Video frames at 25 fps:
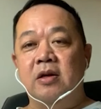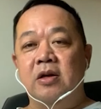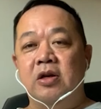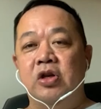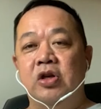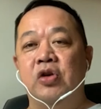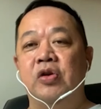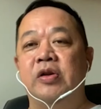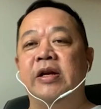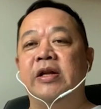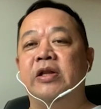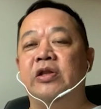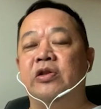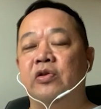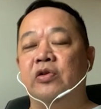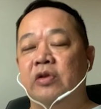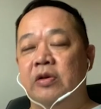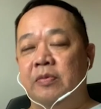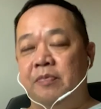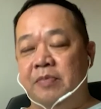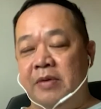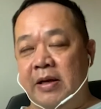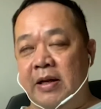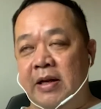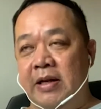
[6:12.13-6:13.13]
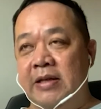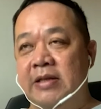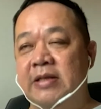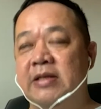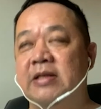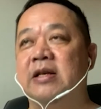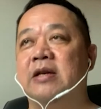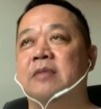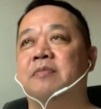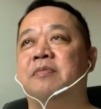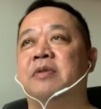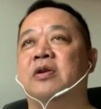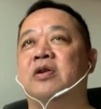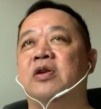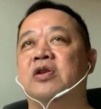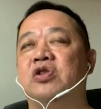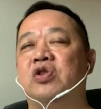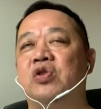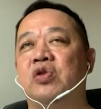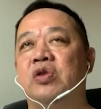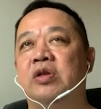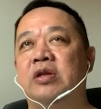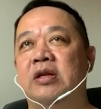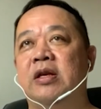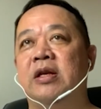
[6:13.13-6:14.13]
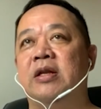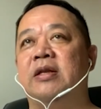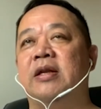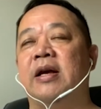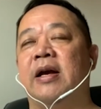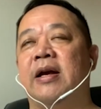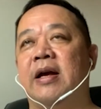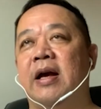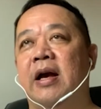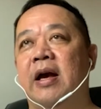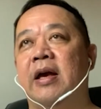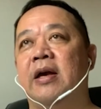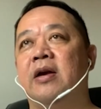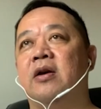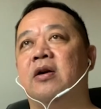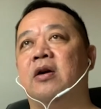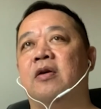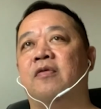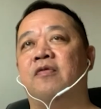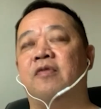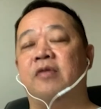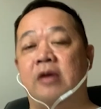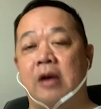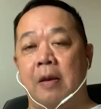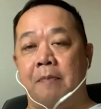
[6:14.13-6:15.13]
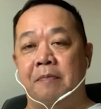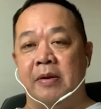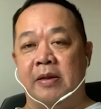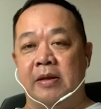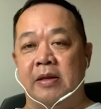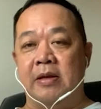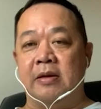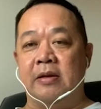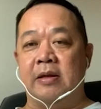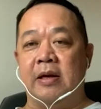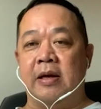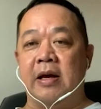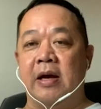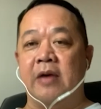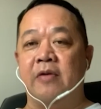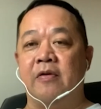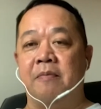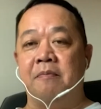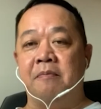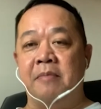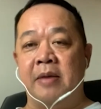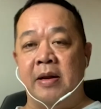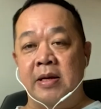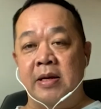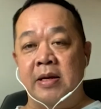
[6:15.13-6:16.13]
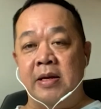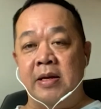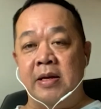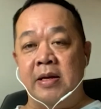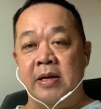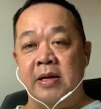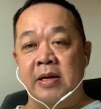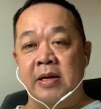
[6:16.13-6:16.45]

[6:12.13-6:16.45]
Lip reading: You need to be listed because you need the kind of capital, the kind of money.